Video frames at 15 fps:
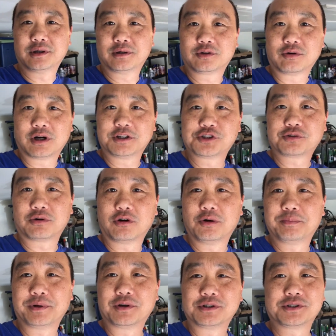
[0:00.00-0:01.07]
garage door
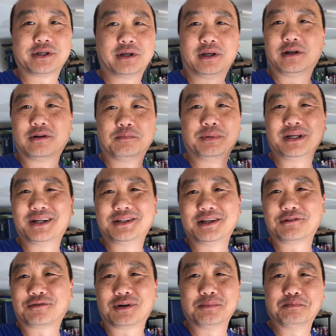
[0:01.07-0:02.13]
openers, it'll be a
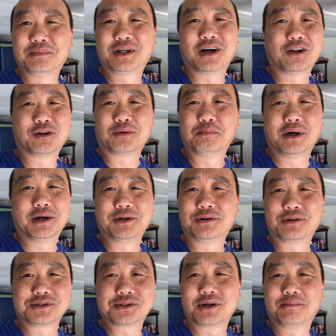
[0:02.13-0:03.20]
different color button
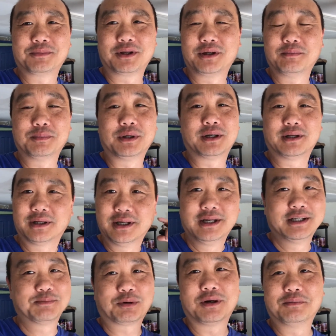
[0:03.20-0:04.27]
or something, but
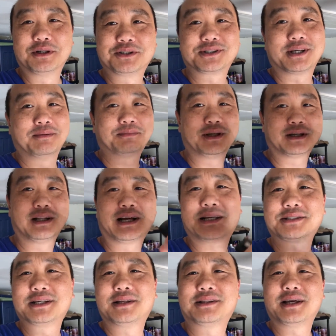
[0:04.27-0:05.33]
it's pretty much the same thing. Like I
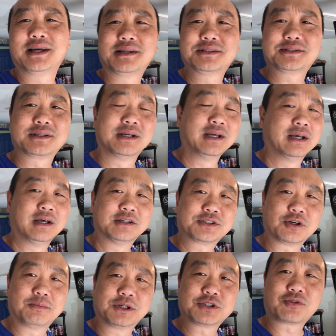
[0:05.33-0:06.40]
said, thanks
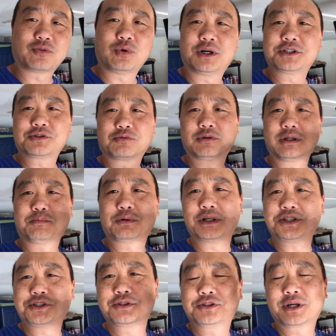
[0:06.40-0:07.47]
so much for watching. Really
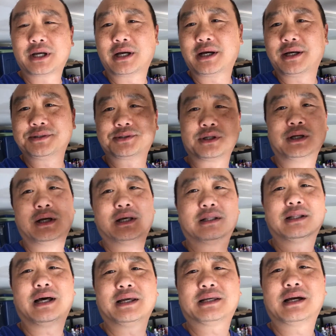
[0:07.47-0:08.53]
appreciate you guys.
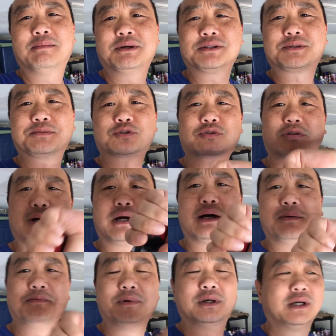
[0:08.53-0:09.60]
Like, comment,
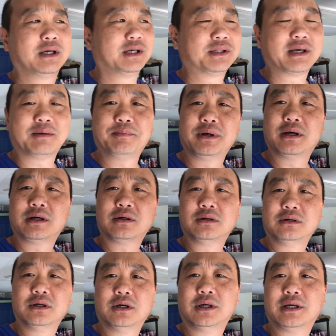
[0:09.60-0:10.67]
subscribe, hit that bell,
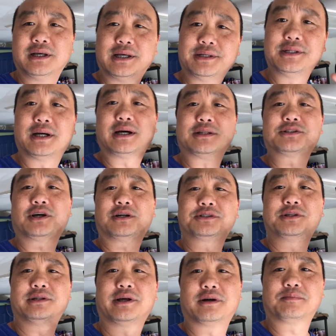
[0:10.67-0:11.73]
and talk
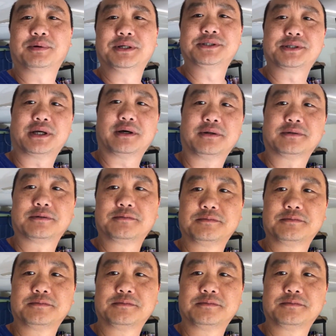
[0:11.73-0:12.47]
to you later. Peace out.